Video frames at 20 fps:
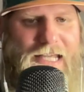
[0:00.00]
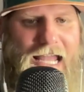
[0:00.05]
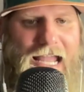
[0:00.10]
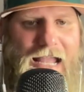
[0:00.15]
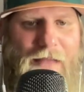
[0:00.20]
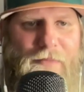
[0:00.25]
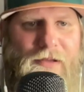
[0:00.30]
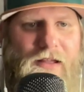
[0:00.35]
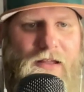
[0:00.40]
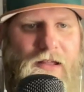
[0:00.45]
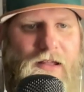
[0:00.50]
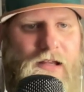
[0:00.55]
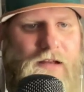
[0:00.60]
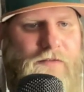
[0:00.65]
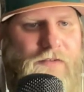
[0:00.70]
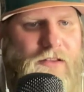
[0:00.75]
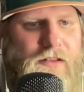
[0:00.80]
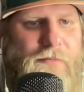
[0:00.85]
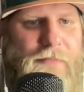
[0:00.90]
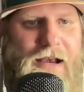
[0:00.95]
game
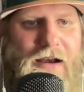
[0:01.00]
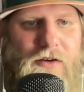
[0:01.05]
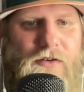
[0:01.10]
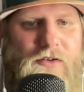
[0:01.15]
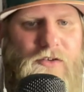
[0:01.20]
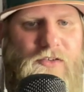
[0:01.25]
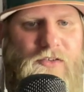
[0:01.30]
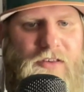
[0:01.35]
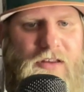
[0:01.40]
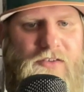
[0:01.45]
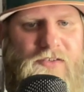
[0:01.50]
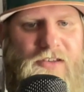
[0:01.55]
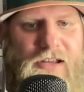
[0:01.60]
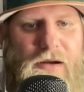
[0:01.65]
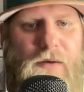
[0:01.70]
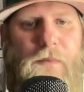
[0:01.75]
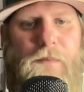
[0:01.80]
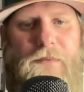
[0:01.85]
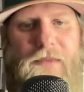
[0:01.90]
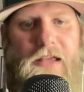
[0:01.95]
for the Mariners this year.